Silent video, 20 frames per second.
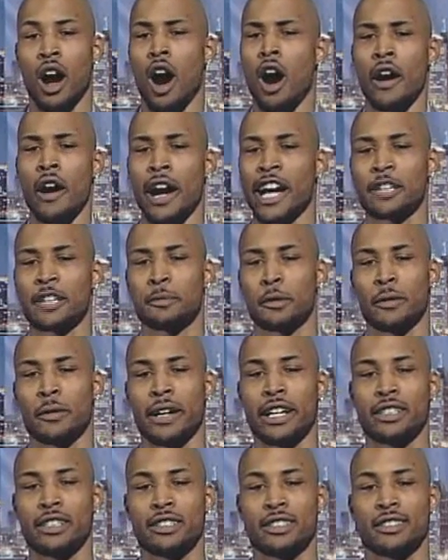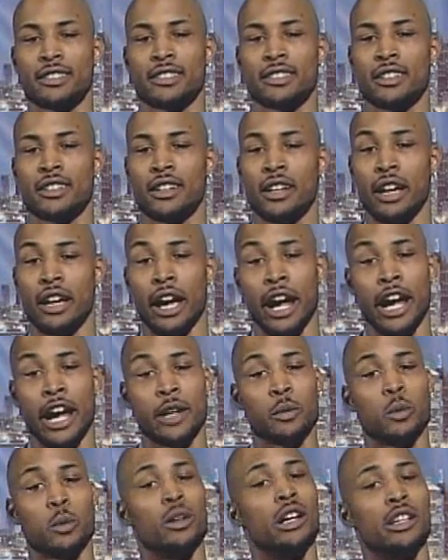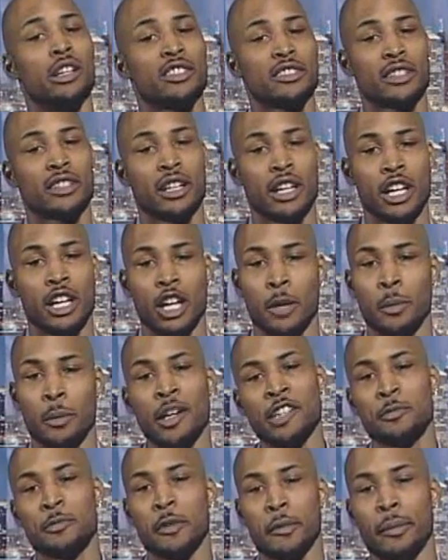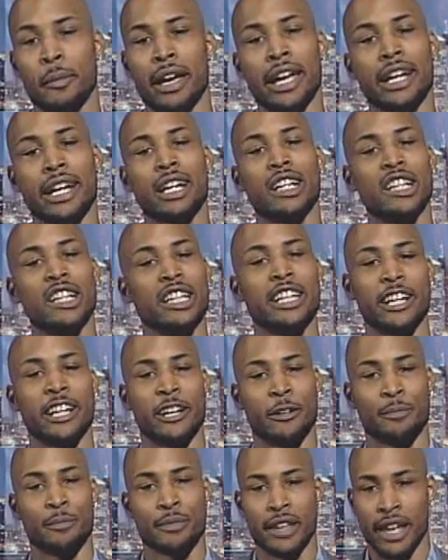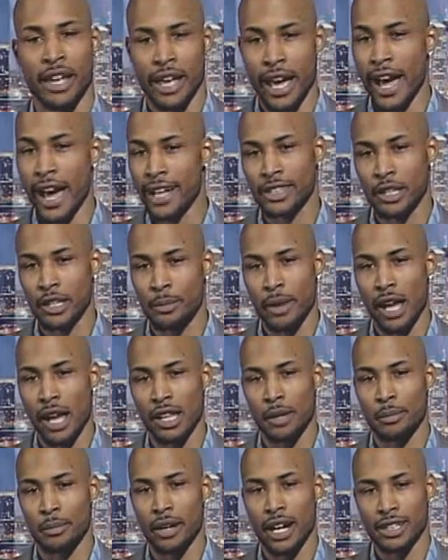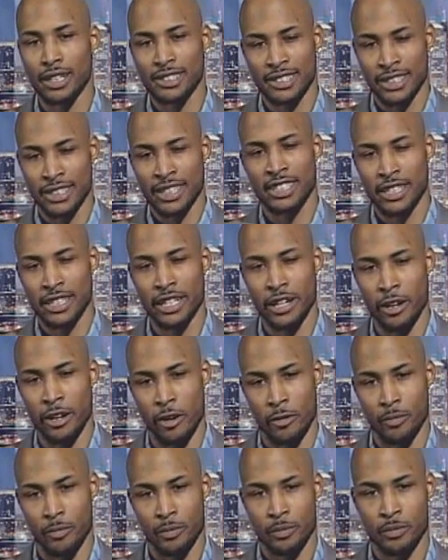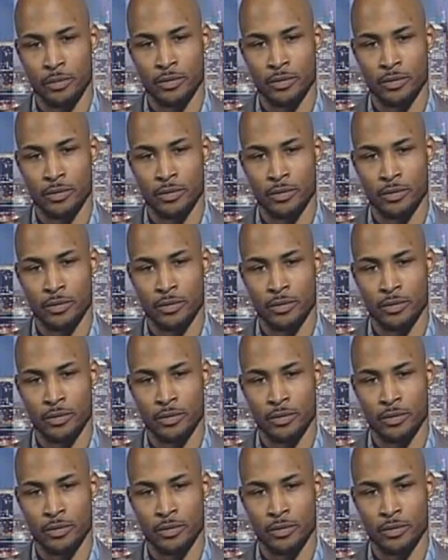Our aspirations and wants must be made clear at the ballot box this year,